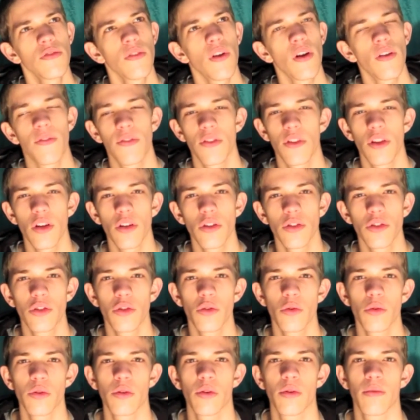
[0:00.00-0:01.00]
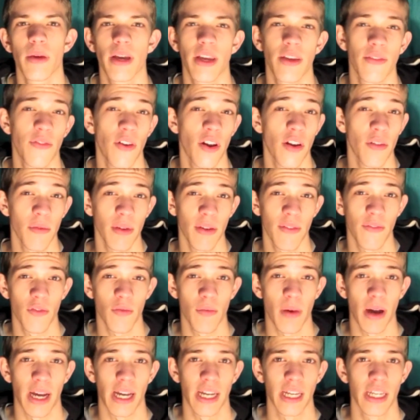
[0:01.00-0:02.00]
of all, for those who were making fun of me for
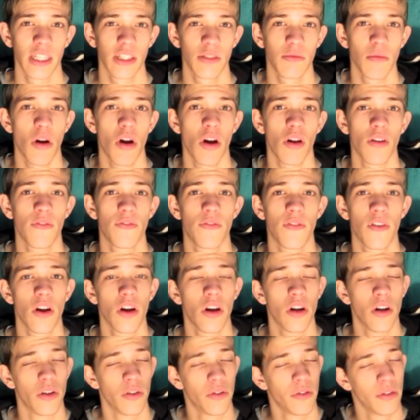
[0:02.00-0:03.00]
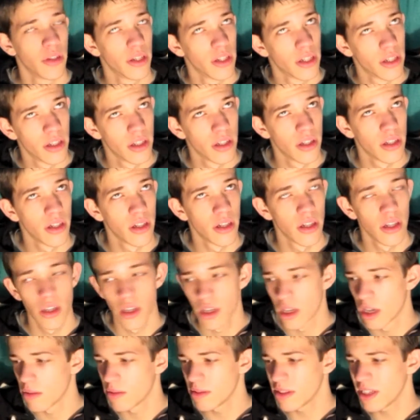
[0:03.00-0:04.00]
my small phone,
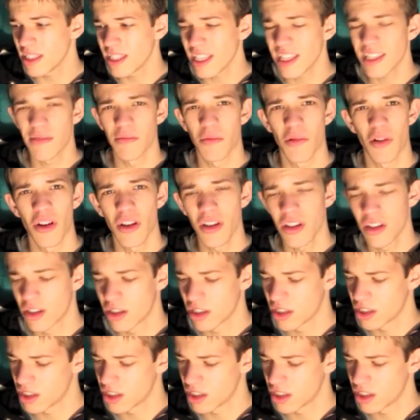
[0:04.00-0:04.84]
it's not that small.